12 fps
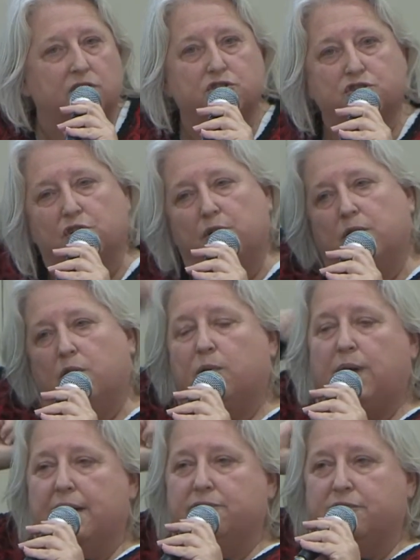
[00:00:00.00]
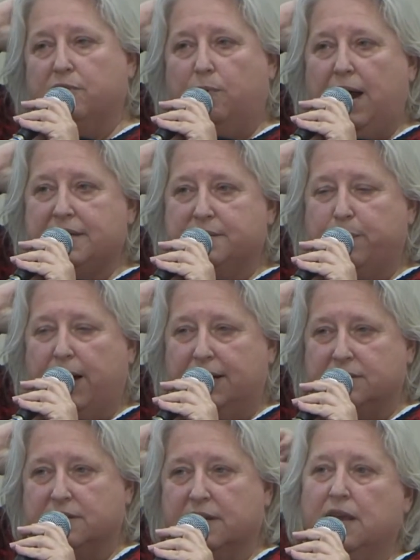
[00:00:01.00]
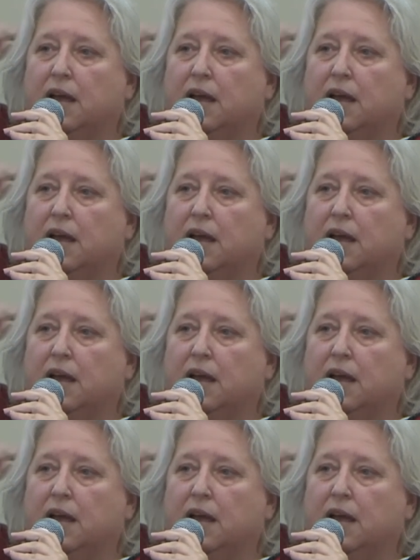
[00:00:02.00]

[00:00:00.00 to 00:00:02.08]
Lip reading: On the right part